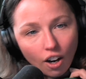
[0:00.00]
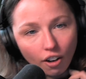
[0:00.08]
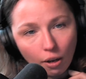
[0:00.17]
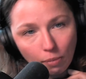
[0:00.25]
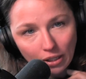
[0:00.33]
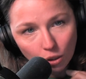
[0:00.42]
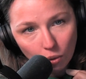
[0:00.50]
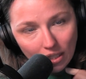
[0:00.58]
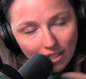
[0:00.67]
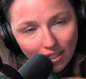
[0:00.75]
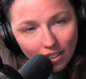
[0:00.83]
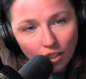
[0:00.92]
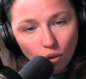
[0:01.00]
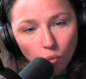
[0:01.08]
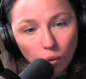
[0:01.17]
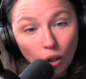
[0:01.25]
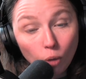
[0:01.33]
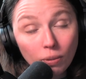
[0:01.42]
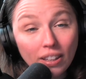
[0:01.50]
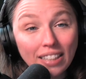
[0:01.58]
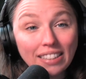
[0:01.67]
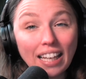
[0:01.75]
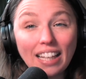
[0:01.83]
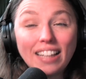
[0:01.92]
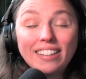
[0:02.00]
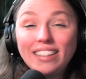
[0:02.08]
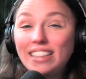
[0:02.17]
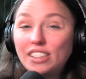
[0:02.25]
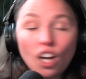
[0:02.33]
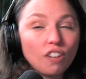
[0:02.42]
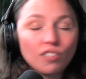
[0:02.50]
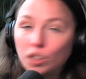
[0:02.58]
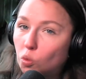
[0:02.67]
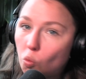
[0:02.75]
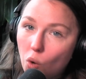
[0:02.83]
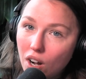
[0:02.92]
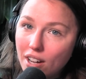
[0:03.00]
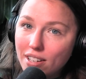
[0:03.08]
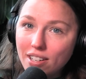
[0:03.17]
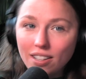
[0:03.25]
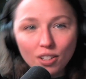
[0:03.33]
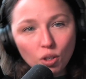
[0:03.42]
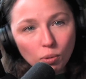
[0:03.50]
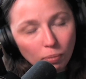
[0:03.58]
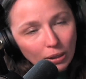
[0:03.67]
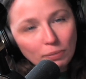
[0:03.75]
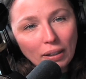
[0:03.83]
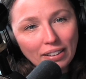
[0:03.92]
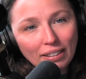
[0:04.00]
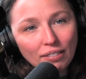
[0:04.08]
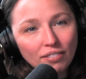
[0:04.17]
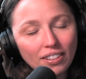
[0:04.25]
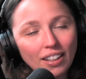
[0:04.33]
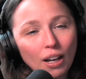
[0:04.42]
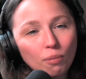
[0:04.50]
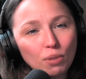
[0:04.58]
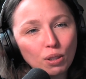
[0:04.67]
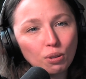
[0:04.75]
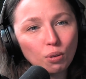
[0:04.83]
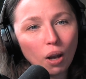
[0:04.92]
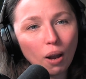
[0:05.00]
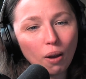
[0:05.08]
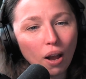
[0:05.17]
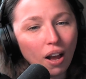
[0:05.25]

All right, my sweet. We hope that this at least offers one new perspective to help you yeah.